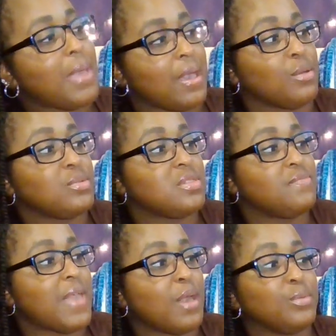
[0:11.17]
Mouse
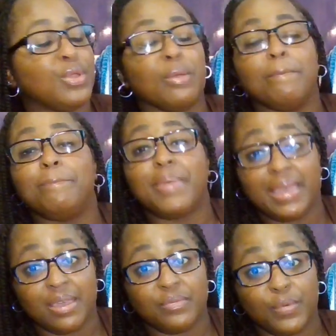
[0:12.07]
Found Her
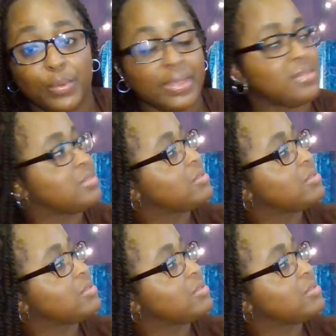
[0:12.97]
Big Voice